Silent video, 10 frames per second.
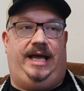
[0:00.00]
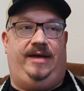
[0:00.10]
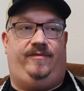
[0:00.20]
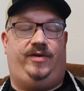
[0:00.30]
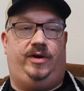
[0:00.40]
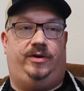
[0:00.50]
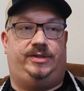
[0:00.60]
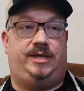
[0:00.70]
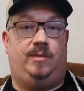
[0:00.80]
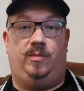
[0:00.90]
if you're
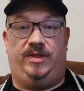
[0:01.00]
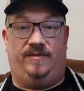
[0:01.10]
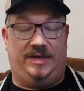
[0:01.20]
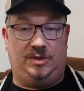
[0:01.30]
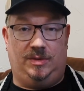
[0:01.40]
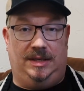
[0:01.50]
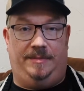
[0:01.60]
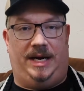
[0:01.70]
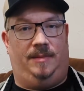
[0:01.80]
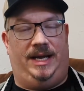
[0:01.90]
someone with a visual
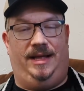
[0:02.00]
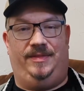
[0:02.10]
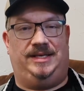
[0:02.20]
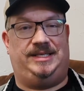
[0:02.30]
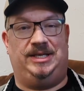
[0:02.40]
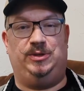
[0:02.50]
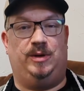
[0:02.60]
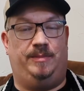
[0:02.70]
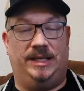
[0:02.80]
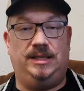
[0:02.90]
impairment and they send you
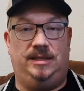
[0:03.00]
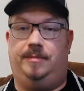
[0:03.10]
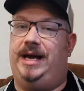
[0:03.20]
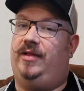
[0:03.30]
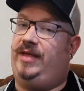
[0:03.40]
a bill in the mail,